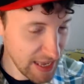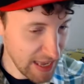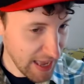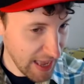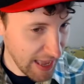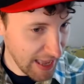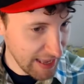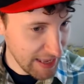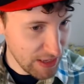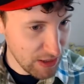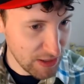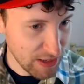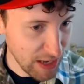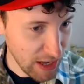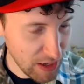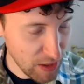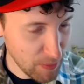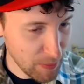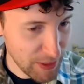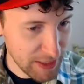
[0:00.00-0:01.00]
a
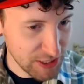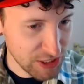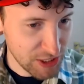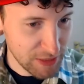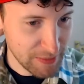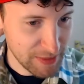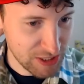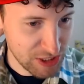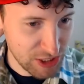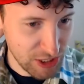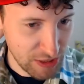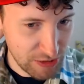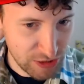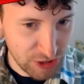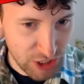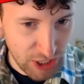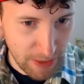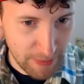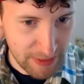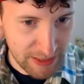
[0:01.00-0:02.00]
colour page image, no
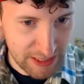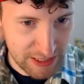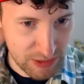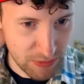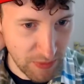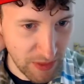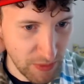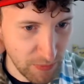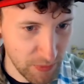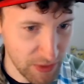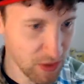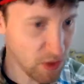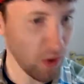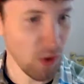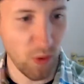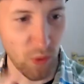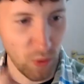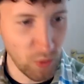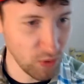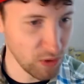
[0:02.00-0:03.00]
Germa this week. We
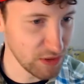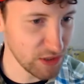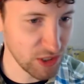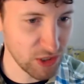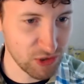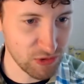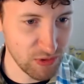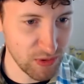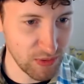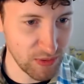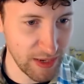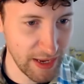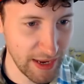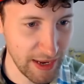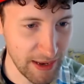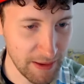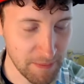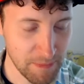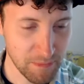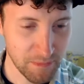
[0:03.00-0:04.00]
got all of the crew
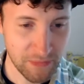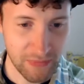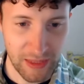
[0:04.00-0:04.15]
there.